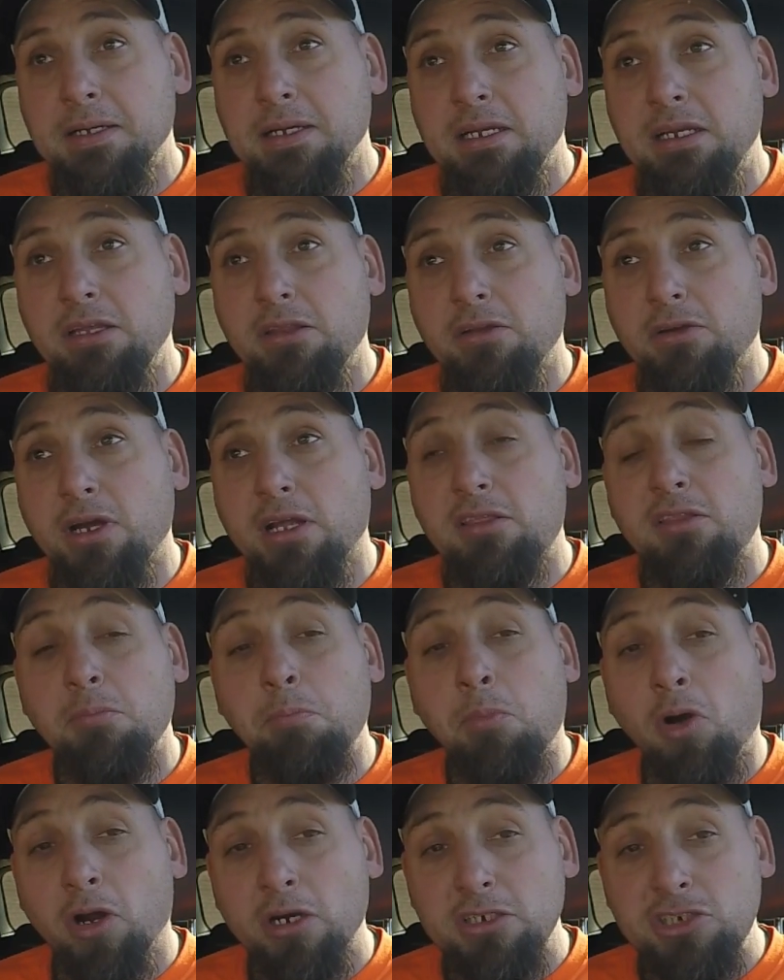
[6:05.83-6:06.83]
either at the
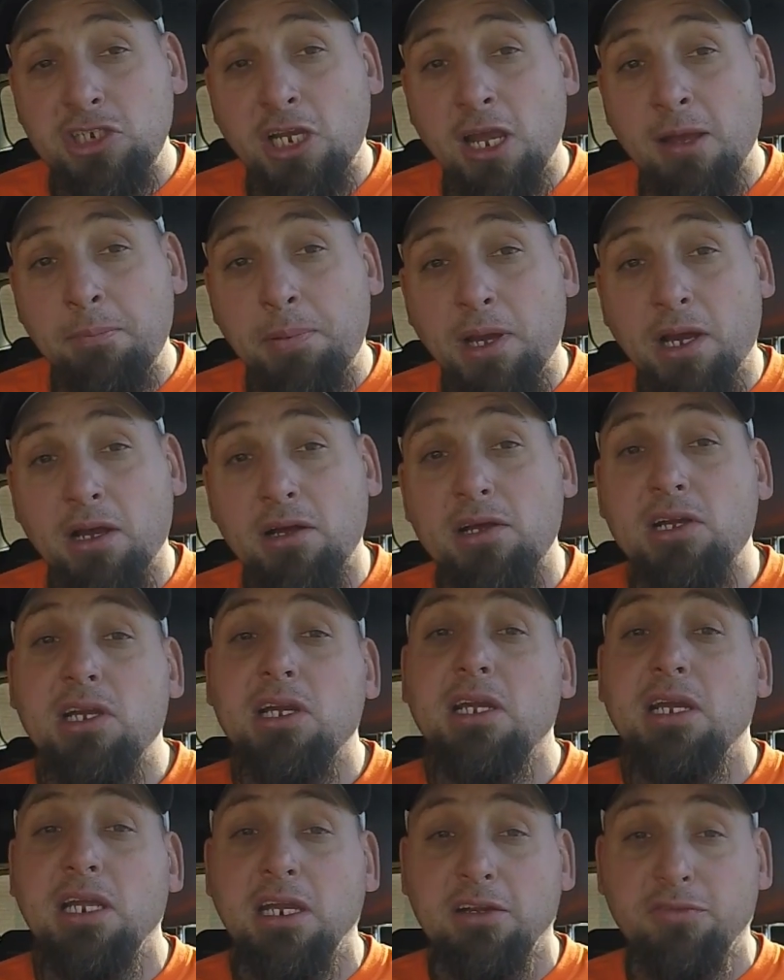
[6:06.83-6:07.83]
March camp out,
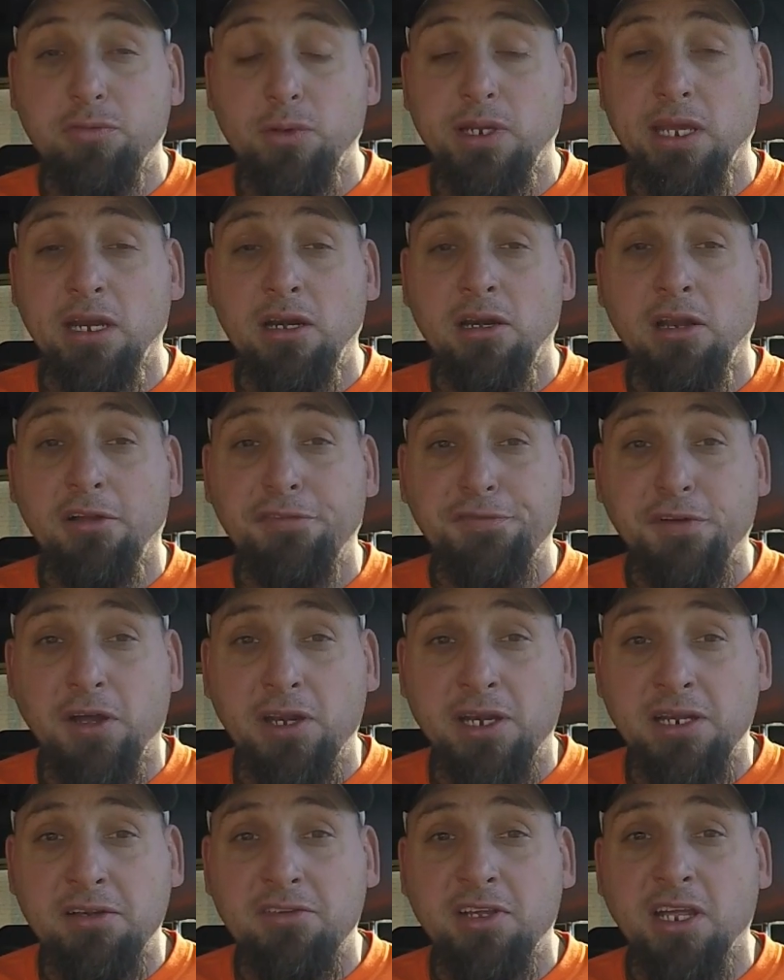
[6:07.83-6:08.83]
if we get enough
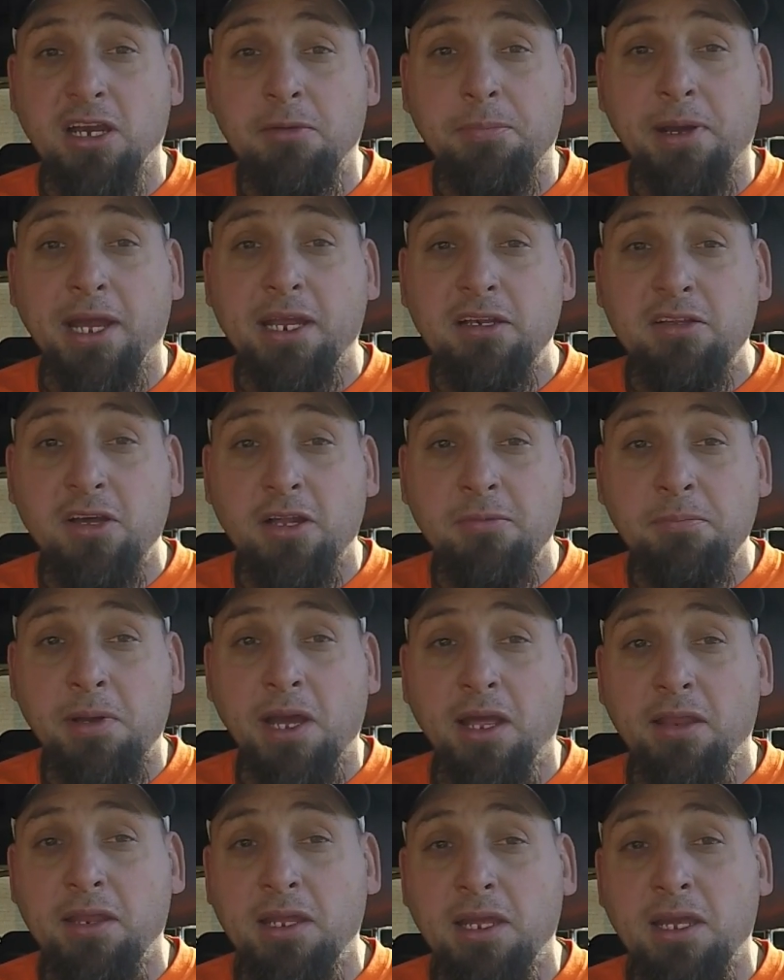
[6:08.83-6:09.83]
funding to get a bike done
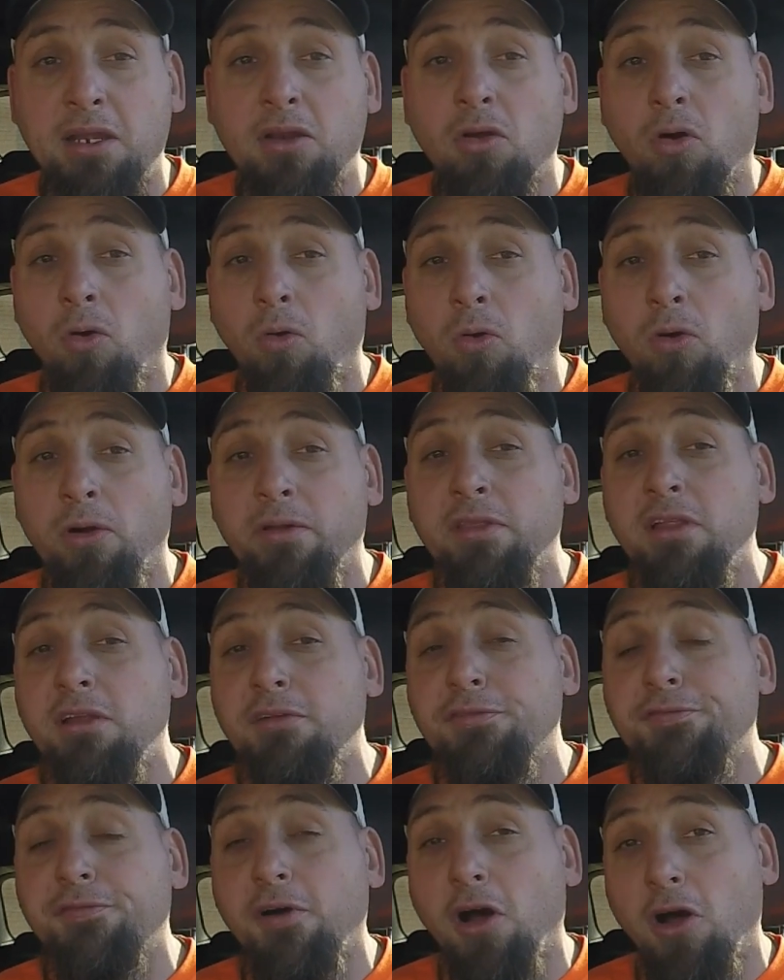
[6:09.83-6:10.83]
by then, or the
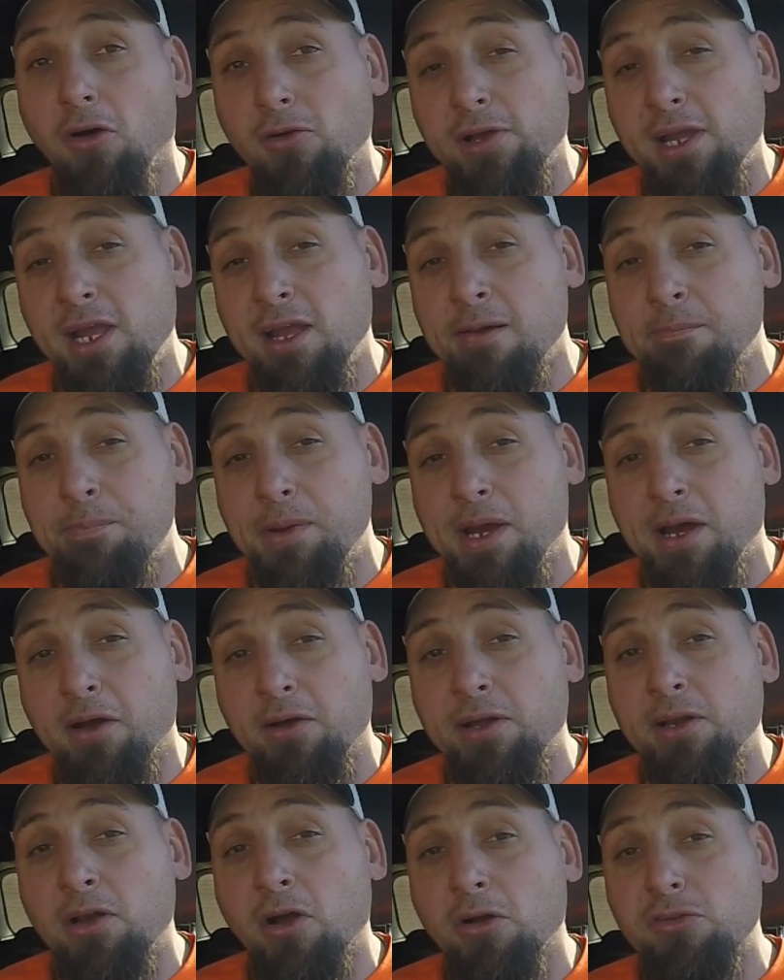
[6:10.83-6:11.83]
fall camp
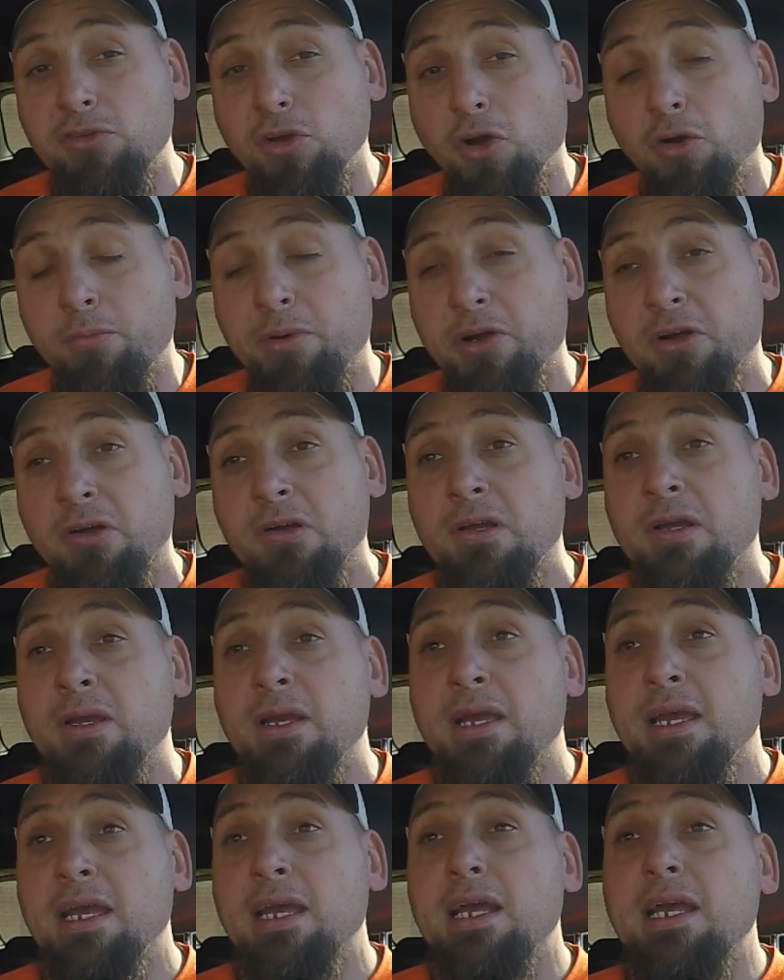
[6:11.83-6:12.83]
out in October,
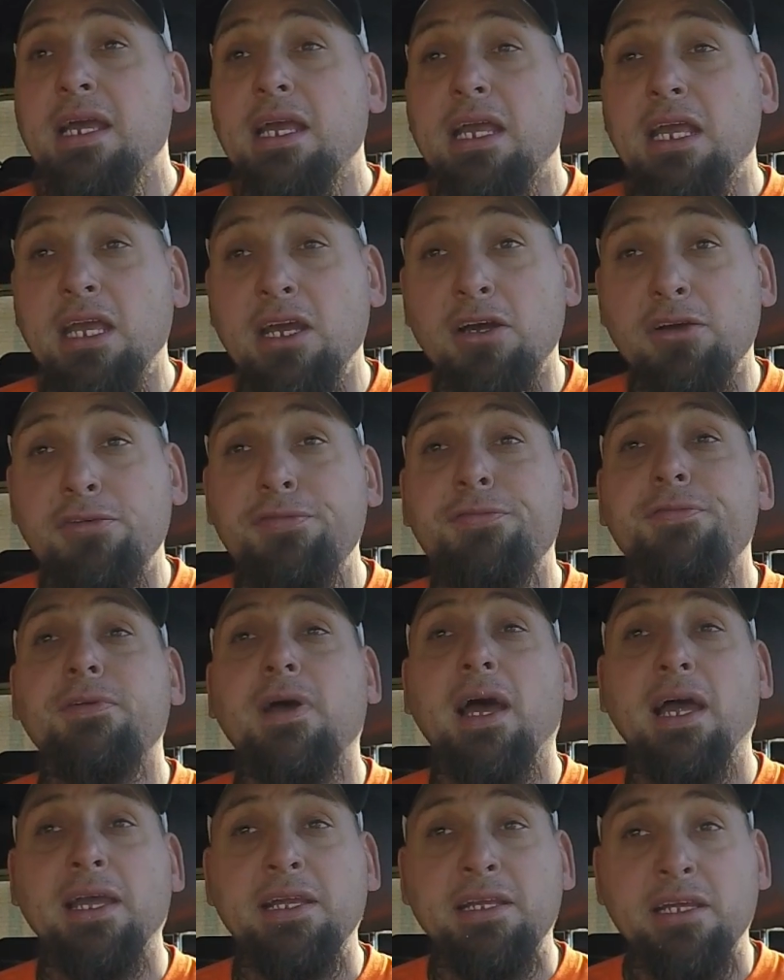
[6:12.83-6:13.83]
if
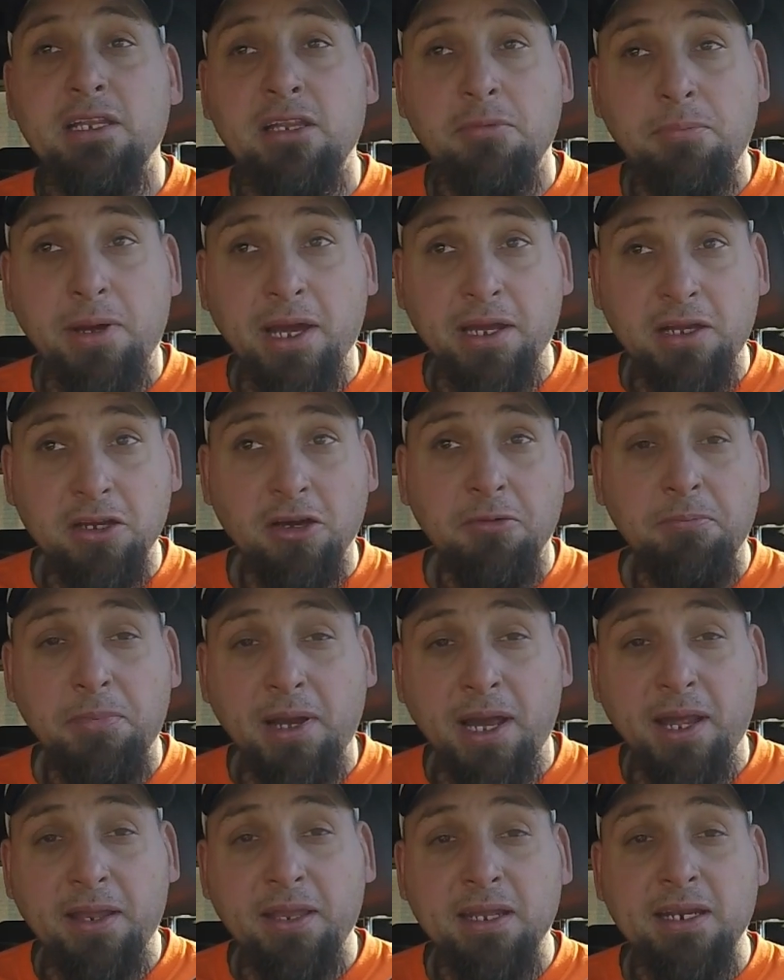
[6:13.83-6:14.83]
I can get the bike up
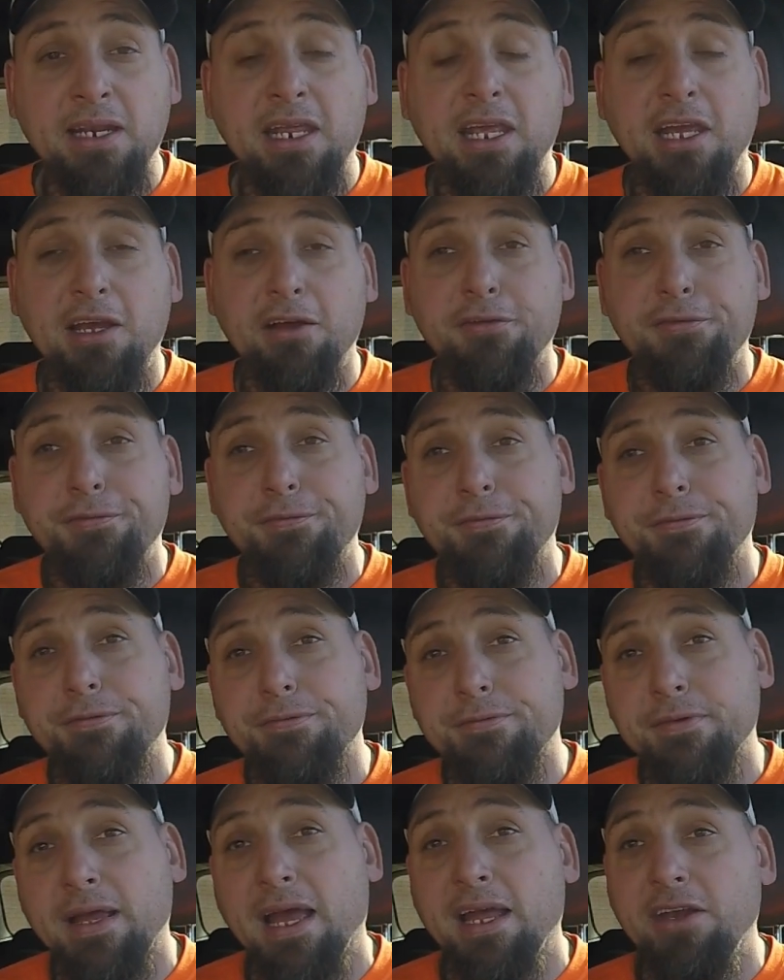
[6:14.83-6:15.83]
by then. If
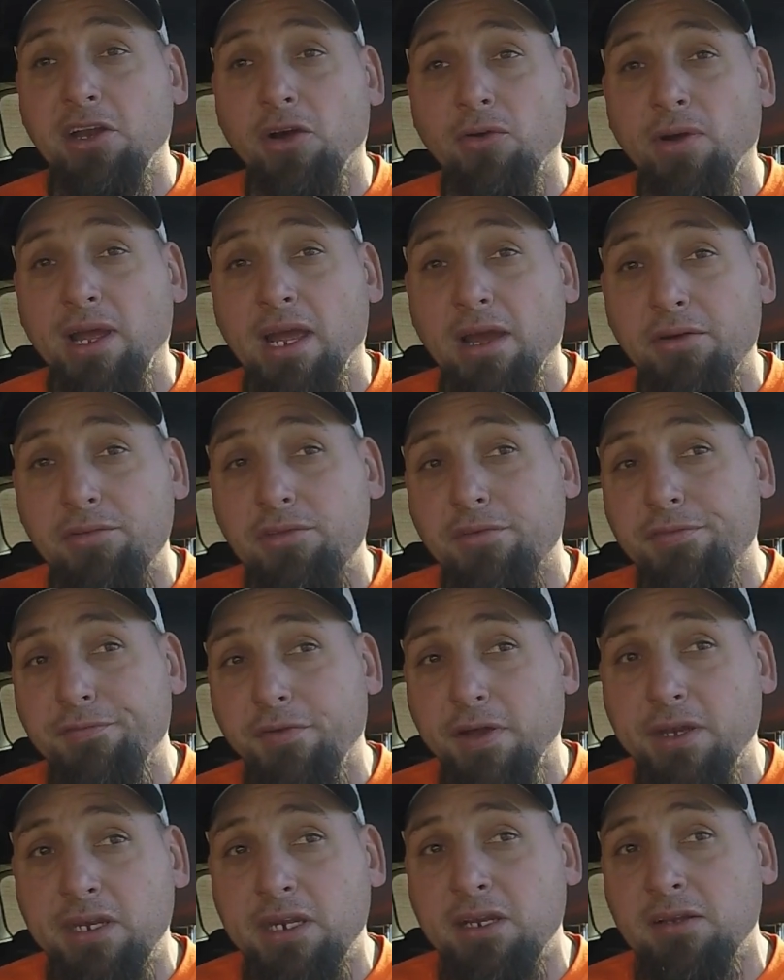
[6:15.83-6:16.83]
I don't have the
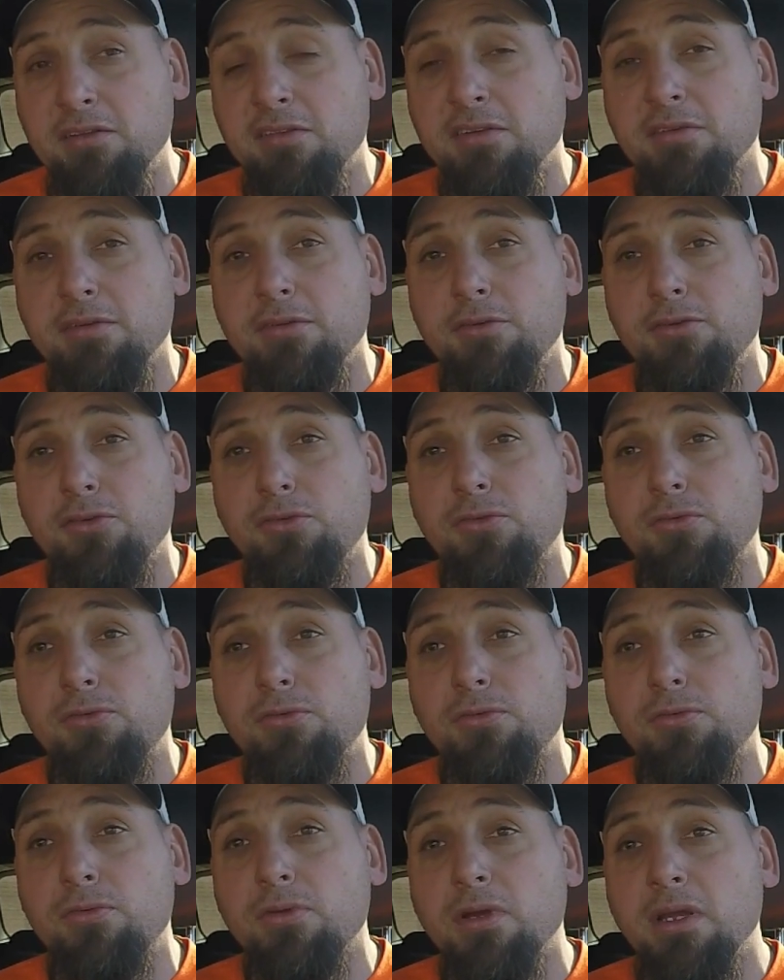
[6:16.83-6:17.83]
funding
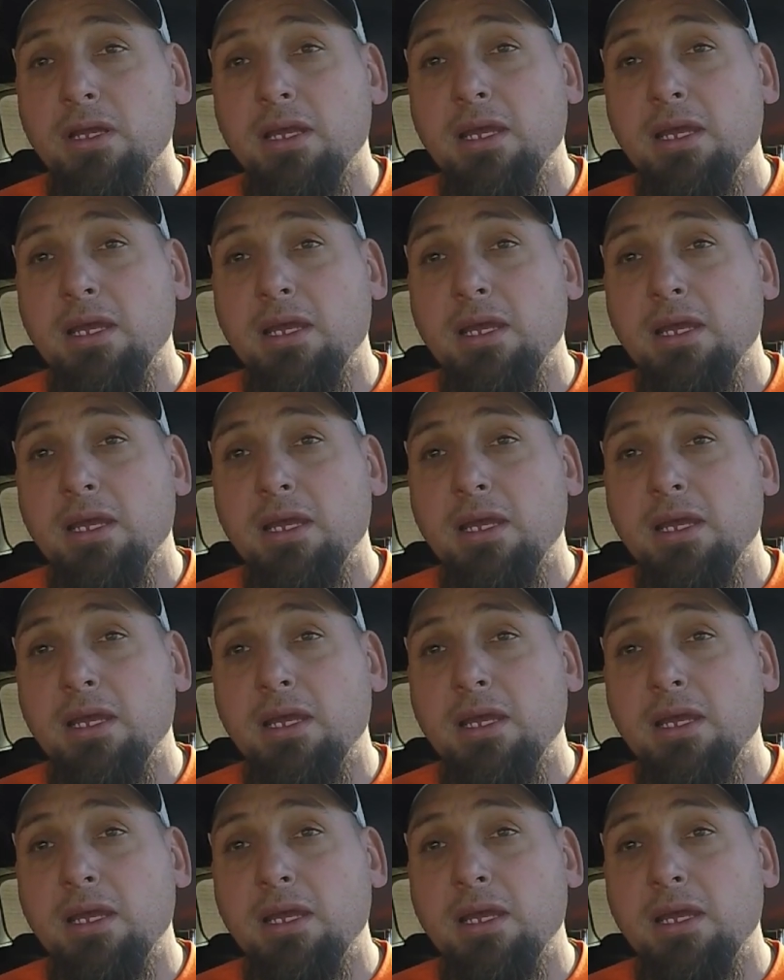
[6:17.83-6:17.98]
to